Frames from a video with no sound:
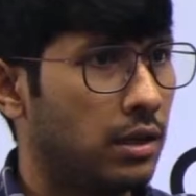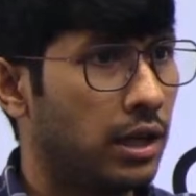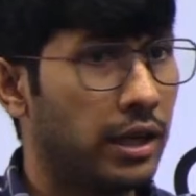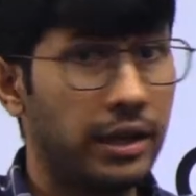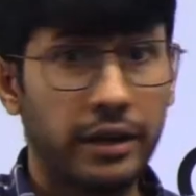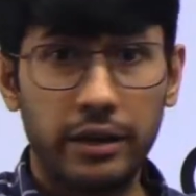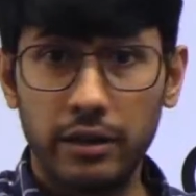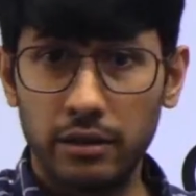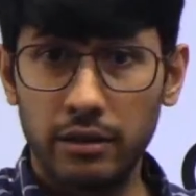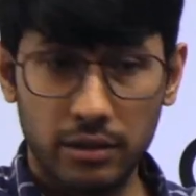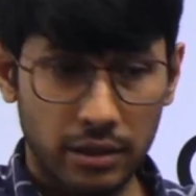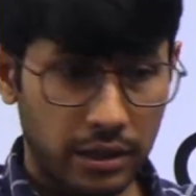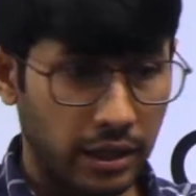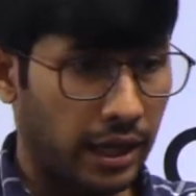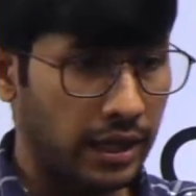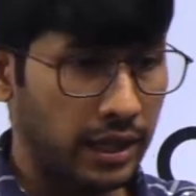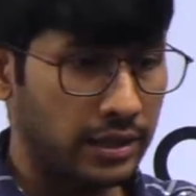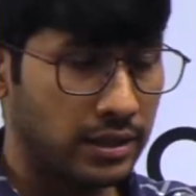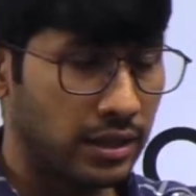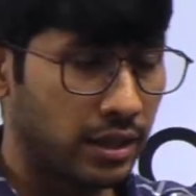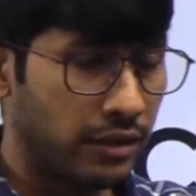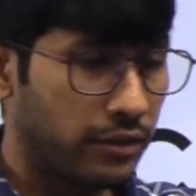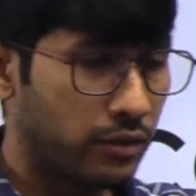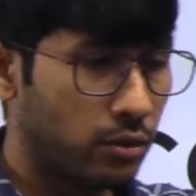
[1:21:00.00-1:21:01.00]
And as
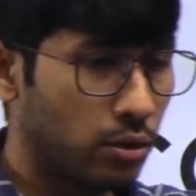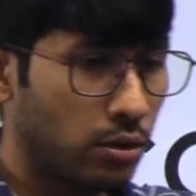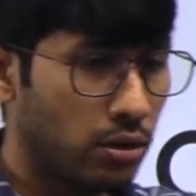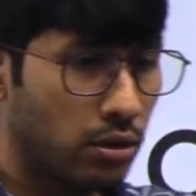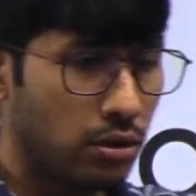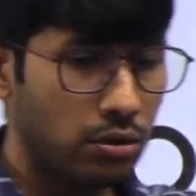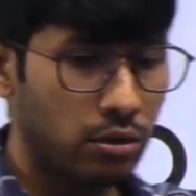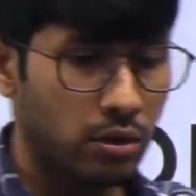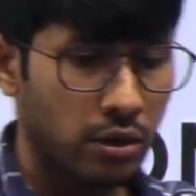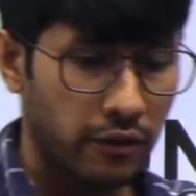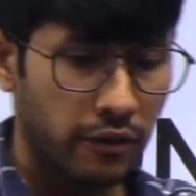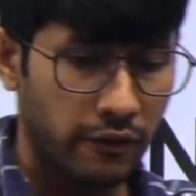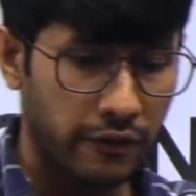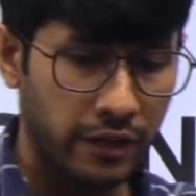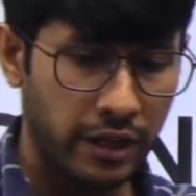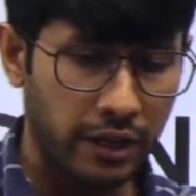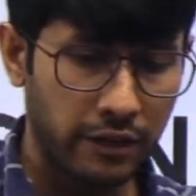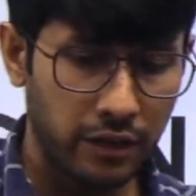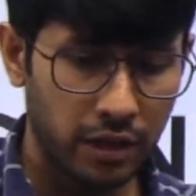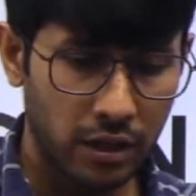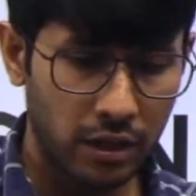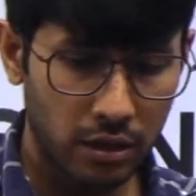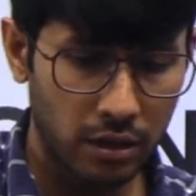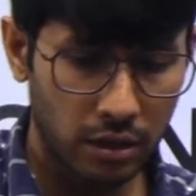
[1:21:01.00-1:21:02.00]
I have told you,
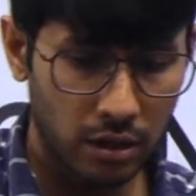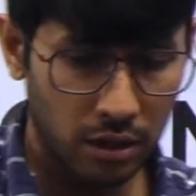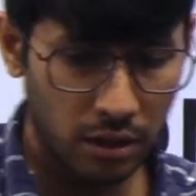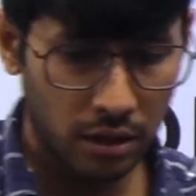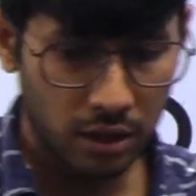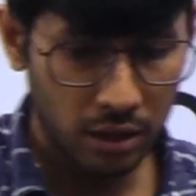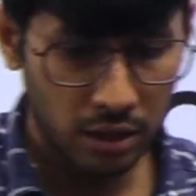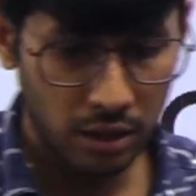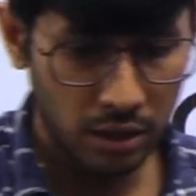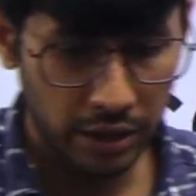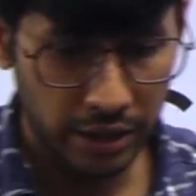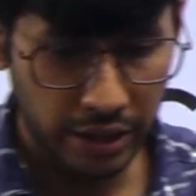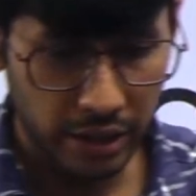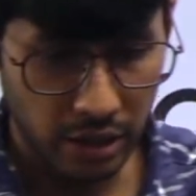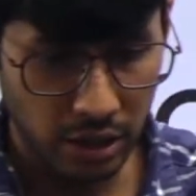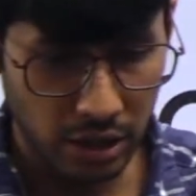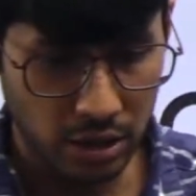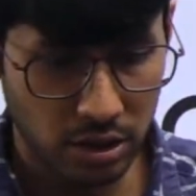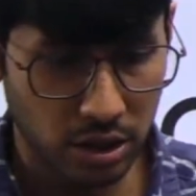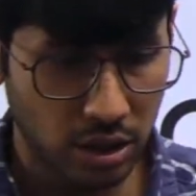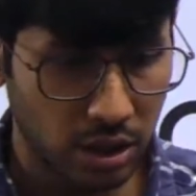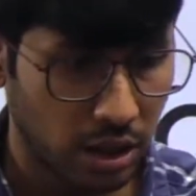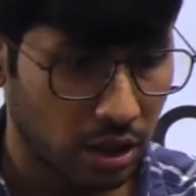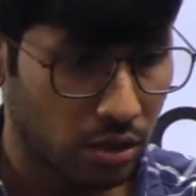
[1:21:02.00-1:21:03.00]
whenever the
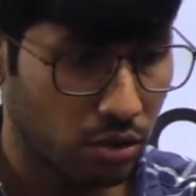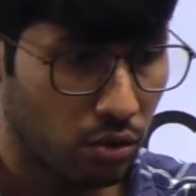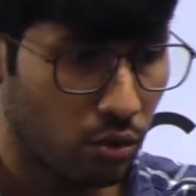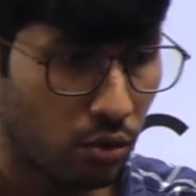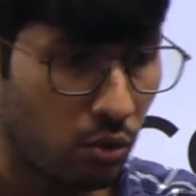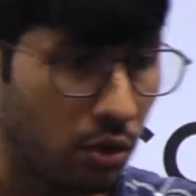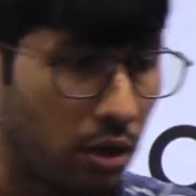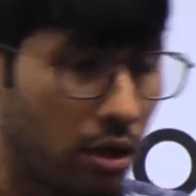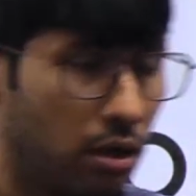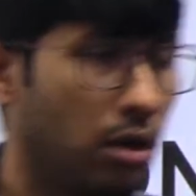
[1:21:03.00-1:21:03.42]
introduction gets over